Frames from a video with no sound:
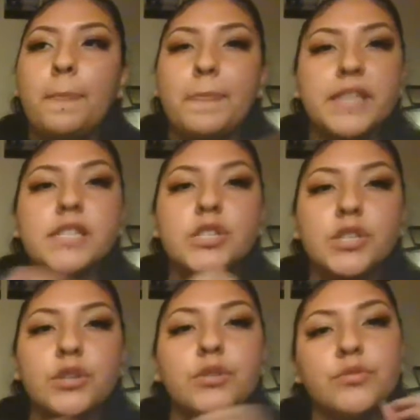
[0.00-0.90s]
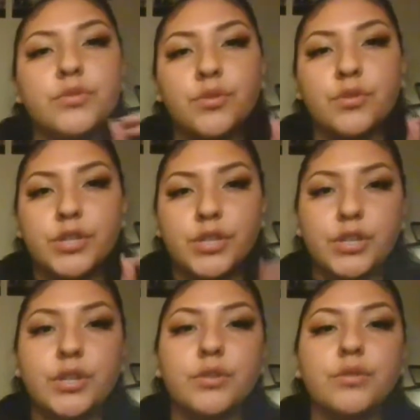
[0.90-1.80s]
this is you towards
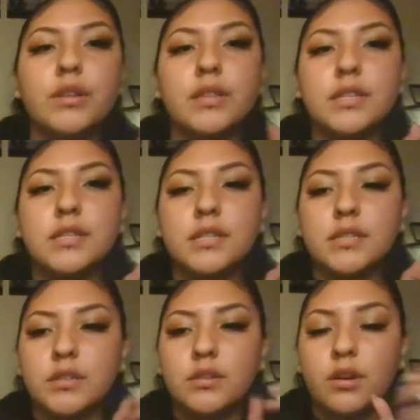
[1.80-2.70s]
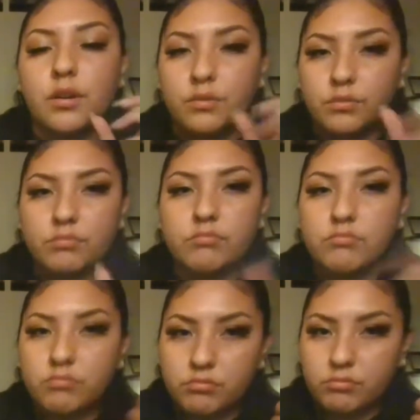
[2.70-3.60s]
you, and this is, you know,
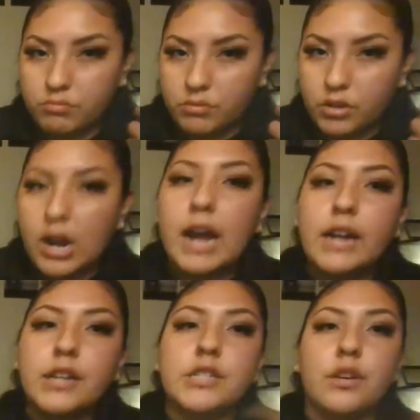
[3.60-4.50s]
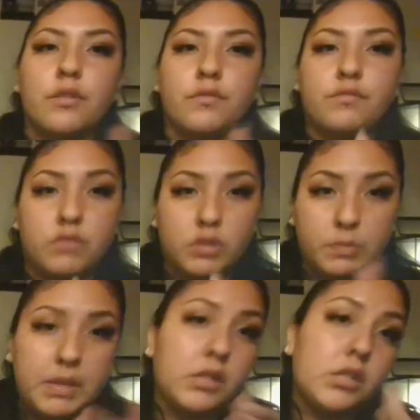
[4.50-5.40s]
your higher self
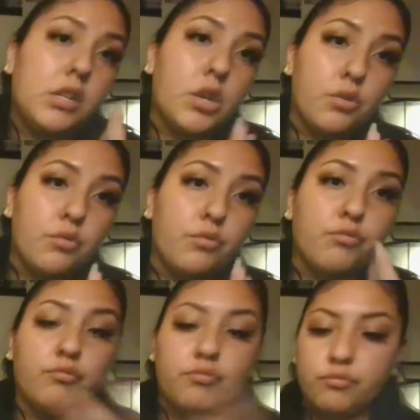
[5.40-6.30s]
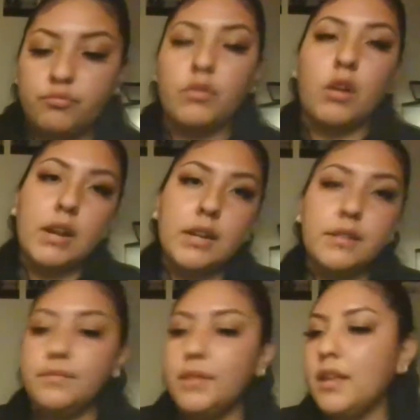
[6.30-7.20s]
speaking to you. All right,
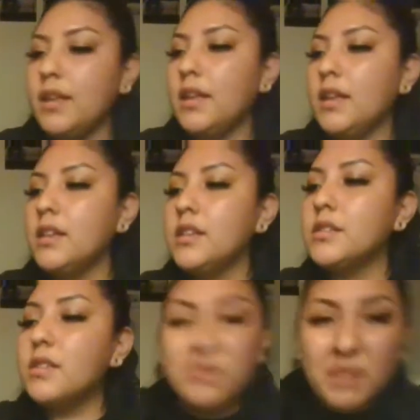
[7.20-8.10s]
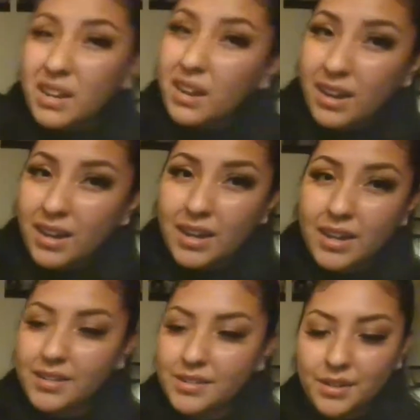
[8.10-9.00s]
so that's what I
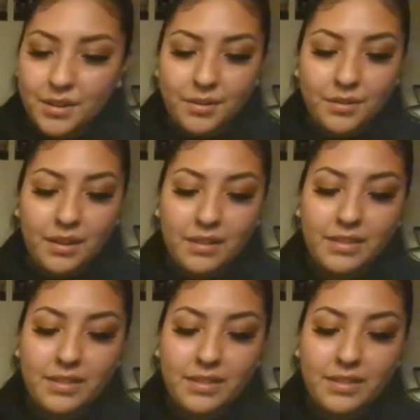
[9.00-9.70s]
got. So